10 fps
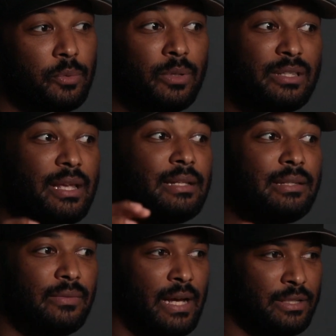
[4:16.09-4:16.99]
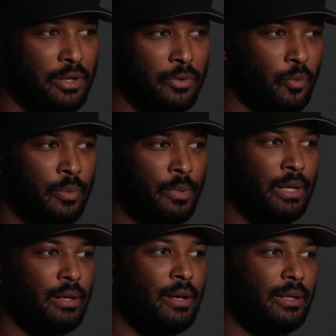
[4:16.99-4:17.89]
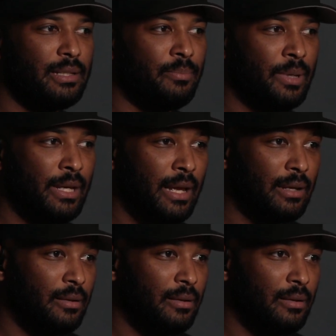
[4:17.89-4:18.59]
incentivize other women to be like,